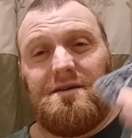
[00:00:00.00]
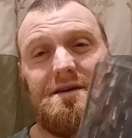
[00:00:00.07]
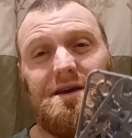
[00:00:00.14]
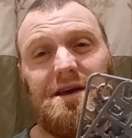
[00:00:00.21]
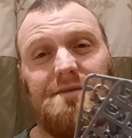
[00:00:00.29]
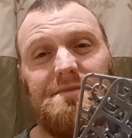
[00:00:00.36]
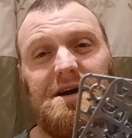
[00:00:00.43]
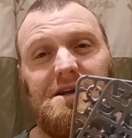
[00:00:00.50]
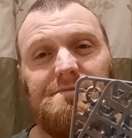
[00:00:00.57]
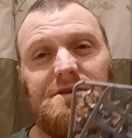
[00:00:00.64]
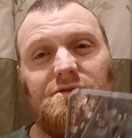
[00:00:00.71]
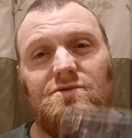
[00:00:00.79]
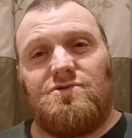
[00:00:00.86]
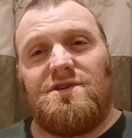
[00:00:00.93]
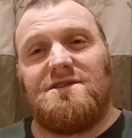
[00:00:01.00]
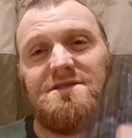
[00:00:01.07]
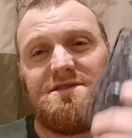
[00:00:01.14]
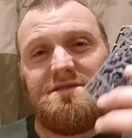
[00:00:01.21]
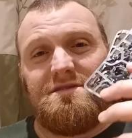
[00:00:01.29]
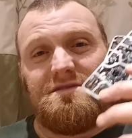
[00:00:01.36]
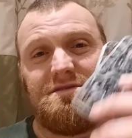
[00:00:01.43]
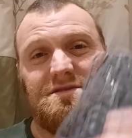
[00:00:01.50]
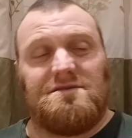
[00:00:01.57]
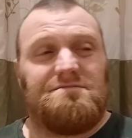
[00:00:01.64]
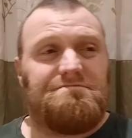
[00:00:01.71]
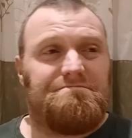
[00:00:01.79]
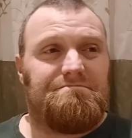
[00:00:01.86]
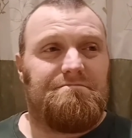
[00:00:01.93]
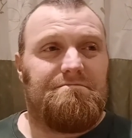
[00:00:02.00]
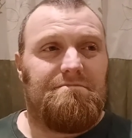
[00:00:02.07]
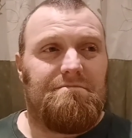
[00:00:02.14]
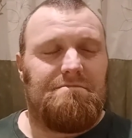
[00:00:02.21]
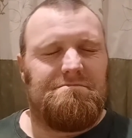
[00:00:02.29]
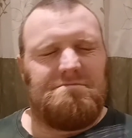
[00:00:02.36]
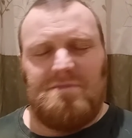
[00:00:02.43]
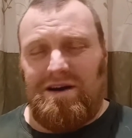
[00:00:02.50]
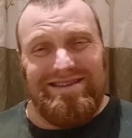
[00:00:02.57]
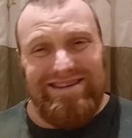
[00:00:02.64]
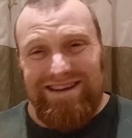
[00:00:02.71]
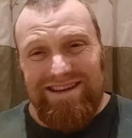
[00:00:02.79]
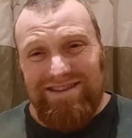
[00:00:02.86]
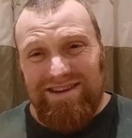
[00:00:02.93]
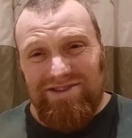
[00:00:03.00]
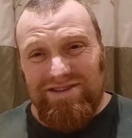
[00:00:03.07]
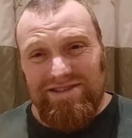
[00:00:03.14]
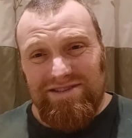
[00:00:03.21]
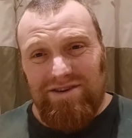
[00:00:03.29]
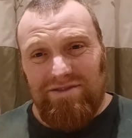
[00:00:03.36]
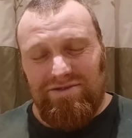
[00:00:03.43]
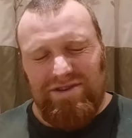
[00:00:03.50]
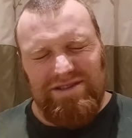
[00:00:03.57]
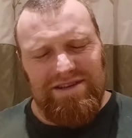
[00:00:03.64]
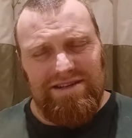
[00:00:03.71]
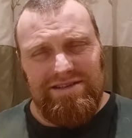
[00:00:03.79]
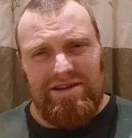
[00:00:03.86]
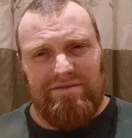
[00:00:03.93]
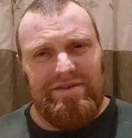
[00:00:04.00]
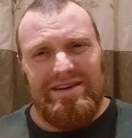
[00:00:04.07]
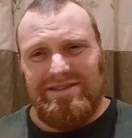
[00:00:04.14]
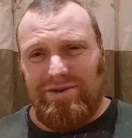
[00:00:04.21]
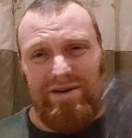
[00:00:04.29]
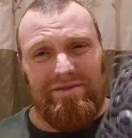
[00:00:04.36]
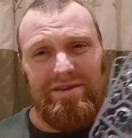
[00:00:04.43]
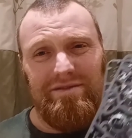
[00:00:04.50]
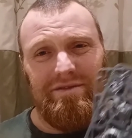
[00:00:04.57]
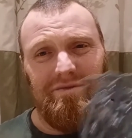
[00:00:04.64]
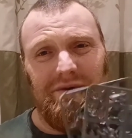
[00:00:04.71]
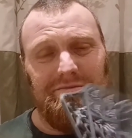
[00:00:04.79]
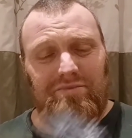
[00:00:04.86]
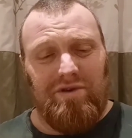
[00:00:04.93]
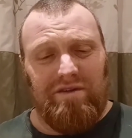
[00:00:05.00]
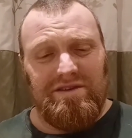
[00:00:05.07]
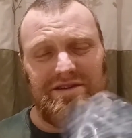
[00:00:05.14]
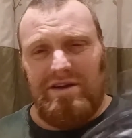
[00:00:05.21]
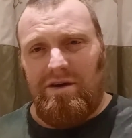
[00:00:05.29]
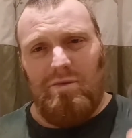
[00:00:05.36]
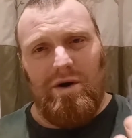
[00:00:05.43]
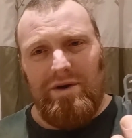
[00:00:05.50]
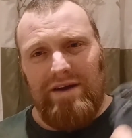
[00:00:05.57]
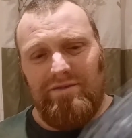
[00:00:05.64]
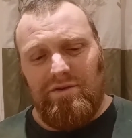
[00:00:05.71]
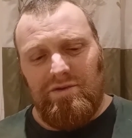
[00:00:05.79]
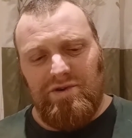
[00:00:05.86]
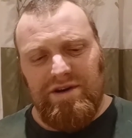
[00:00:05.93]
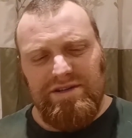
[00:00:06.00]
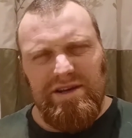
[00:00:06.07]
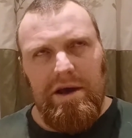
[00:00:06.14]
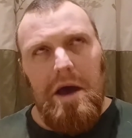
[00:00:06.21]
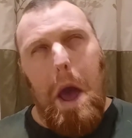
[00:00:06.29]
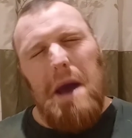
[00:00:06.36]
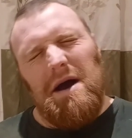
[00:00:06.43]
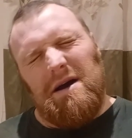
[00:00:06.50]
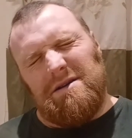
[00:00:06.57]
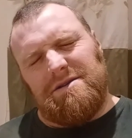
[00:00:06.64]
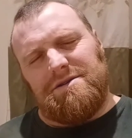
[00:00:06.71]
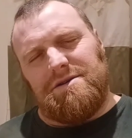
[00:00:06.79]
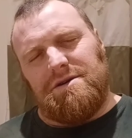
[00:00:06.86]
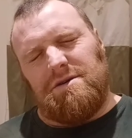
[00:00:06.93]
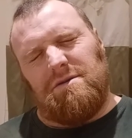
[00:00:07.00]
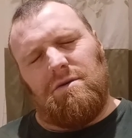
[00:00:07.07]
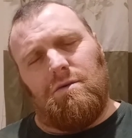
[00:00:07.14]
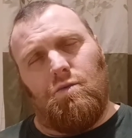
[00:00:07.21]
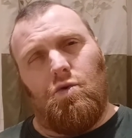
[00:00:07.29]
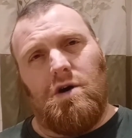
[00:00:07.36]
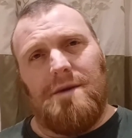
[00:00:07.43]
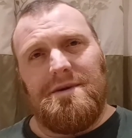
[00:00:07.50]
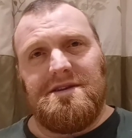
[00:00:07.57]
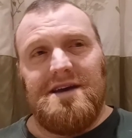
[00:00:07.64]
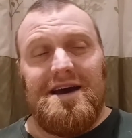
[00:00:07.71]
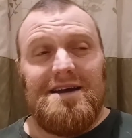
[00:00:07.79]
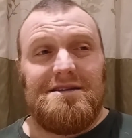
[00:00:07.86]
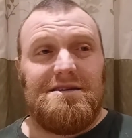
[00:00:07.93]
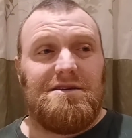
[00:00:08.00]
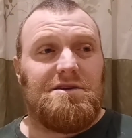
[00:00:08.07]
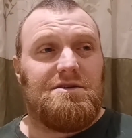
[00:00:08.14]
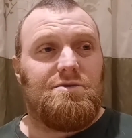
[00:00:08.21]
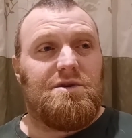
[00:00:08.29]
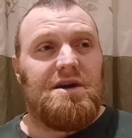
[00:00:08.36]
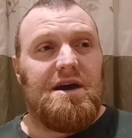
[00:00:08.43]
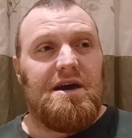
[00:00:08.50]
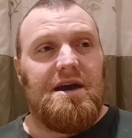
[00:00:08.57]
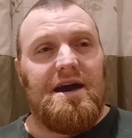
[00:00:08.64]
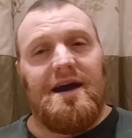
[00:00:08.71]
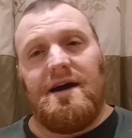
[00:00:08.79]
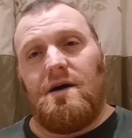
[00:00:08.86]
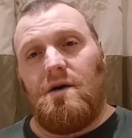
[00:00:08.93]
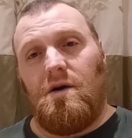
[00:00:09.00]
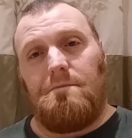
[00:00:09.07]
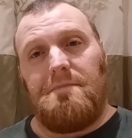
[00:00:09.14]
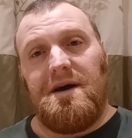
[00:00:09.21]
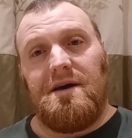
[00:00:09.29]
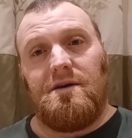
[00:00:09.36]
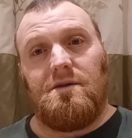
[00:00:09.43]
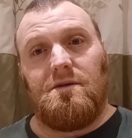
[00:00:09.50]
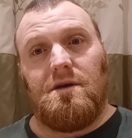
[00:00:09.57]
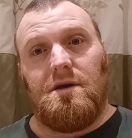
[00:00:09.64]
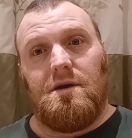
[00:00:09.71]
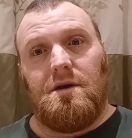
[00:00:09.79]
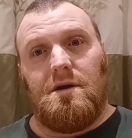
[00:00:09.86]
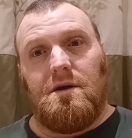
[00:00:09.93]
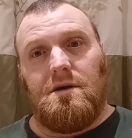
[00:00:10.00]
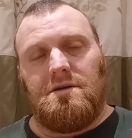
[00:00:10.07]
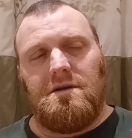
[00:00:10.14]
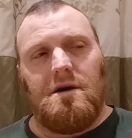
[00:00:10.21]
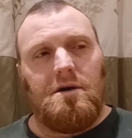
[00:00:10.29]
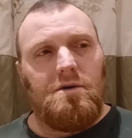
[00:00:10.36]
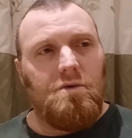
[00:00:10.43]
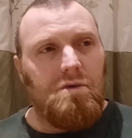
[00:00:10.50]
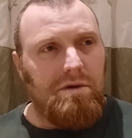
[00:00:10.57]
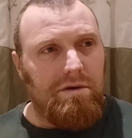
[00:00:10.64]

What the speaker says: email me your address, because I delete the addresses after I send stuff out, so even if you've won previously, I won't have your address, to wargamerdaduk@hotmail, no,